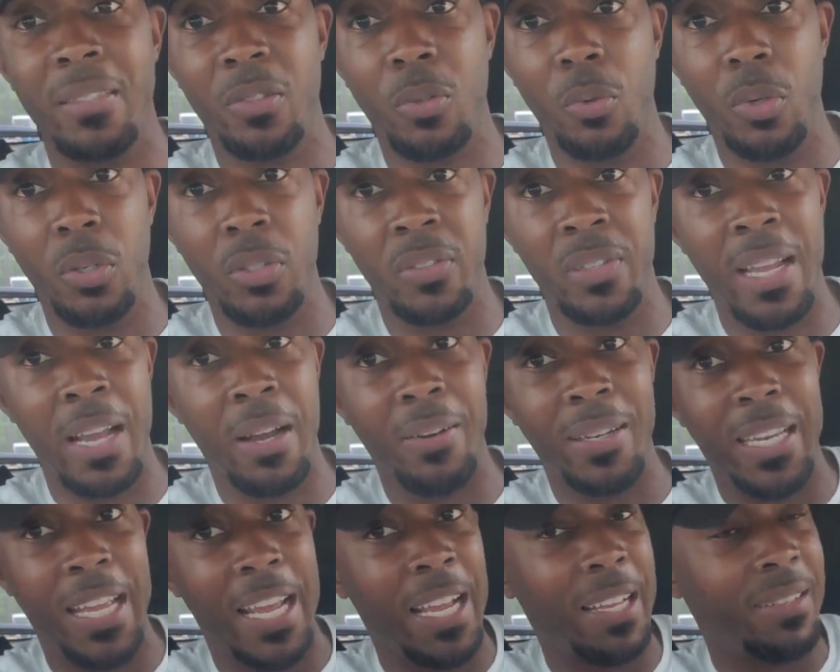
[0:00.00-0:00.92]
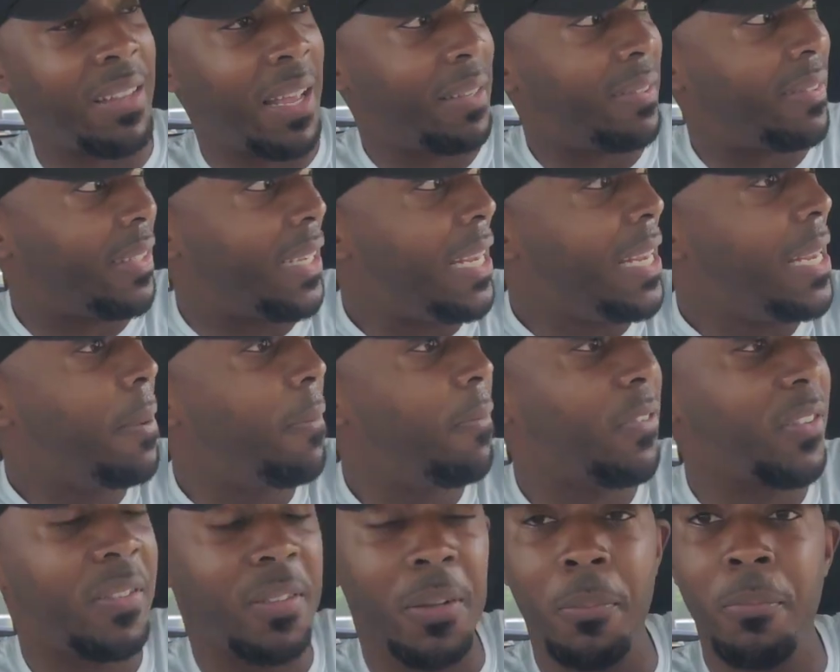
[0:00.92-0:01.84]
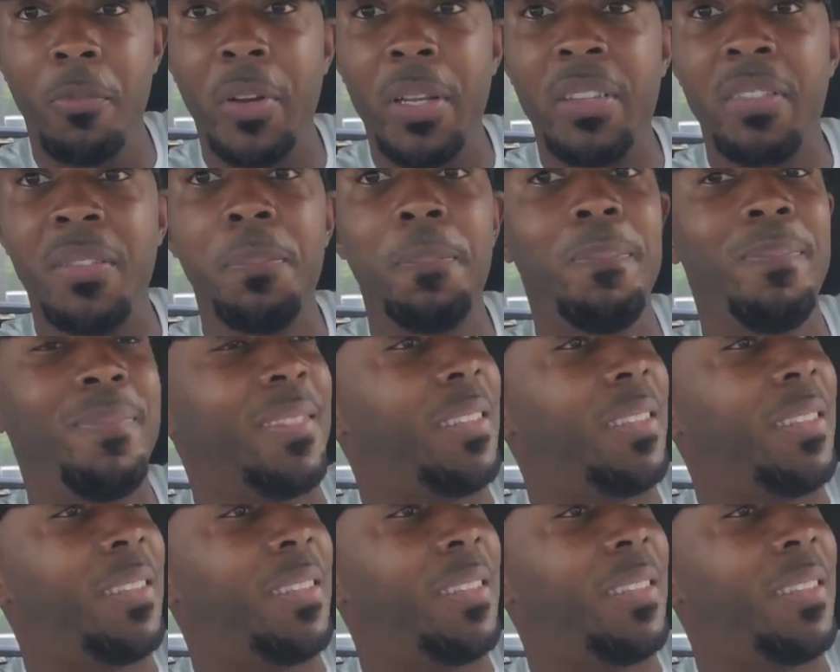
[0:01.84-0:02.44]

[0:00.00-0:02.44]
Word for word: stores nowadays, I see, for some reason.